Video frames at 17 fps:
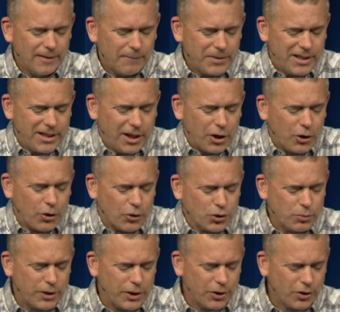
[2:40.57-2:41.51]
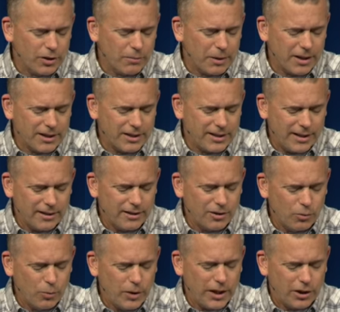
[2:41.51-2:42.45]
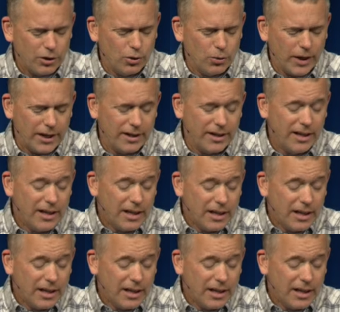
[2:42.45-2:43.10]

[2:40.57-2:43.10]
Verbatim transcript: the young girls we heard about at the end of the week who had